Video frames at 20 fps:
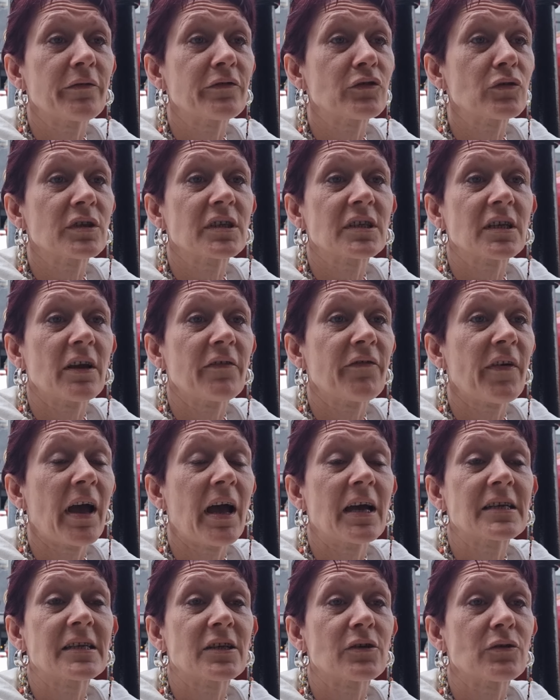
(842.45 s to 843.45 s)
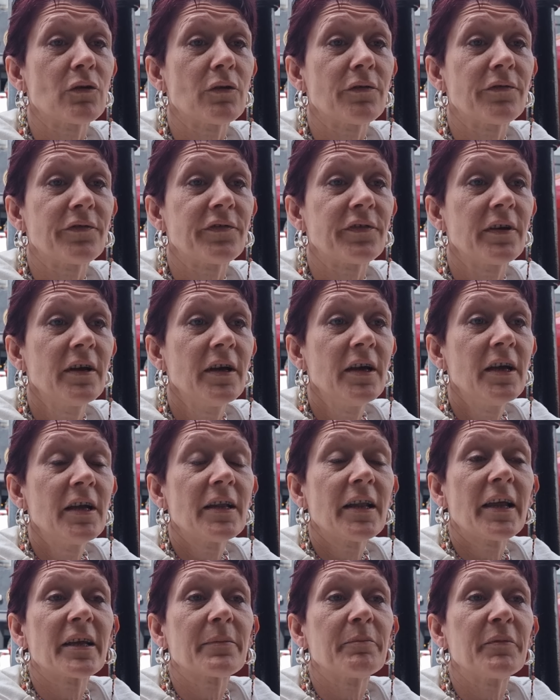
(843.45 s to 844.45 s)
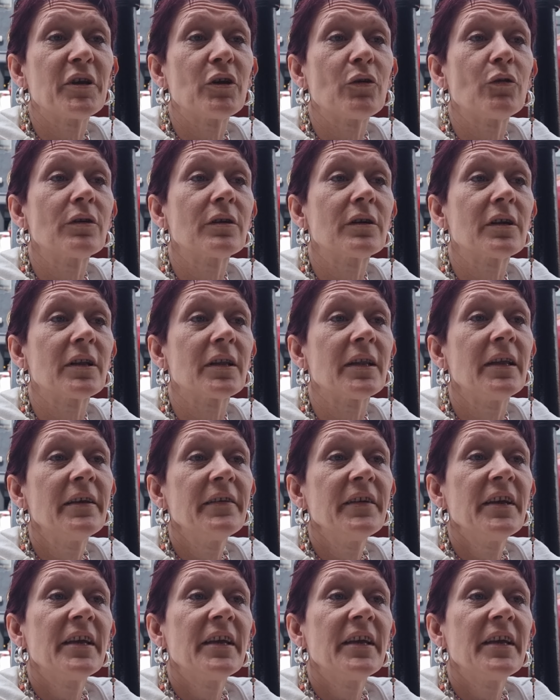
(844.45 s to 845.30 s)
I've just, I've had enough like my uncle,